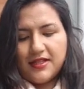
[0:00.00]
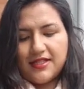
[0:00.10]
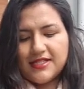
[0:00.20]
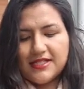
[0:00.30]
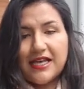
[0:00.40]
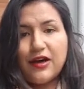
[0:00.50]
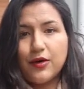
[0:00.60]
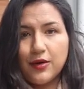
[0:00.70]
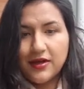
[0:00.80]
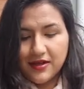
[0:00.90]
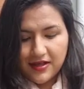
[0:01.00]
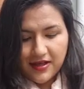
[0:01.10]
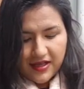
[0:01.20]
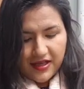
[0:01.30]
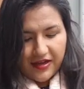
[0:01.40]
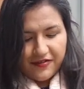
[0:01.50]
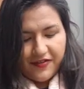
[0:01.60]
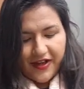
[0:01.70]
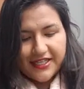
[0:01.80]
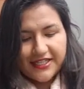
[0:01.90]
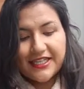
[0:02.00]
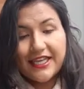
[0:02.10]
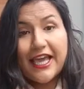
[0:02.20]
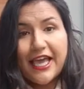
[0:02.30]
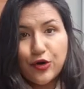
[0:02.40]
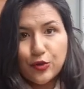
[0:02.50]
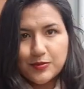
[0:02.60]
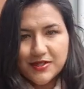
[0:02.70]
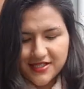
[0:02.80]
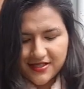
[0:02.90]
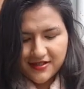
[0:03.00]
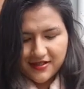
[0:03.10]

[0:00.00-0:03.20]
This is how I'm finding it helps.